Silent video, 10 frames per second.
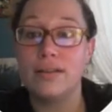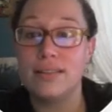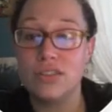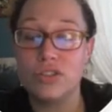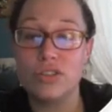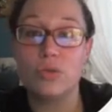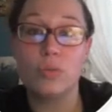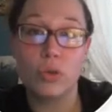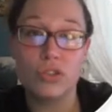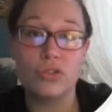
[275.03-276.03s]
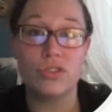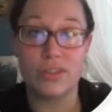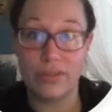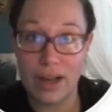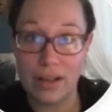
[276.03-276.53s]
districts with more students
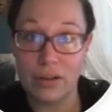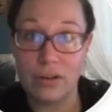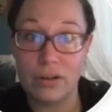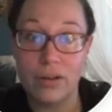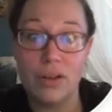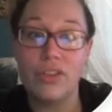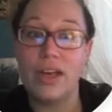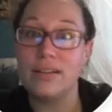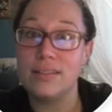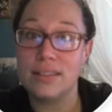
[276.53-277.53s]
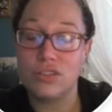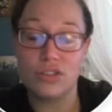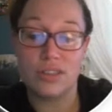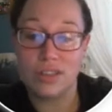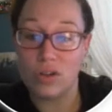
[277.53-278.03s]
of color than
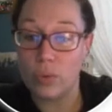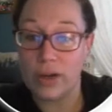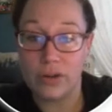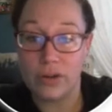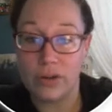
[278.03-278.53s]
districts that are whiter.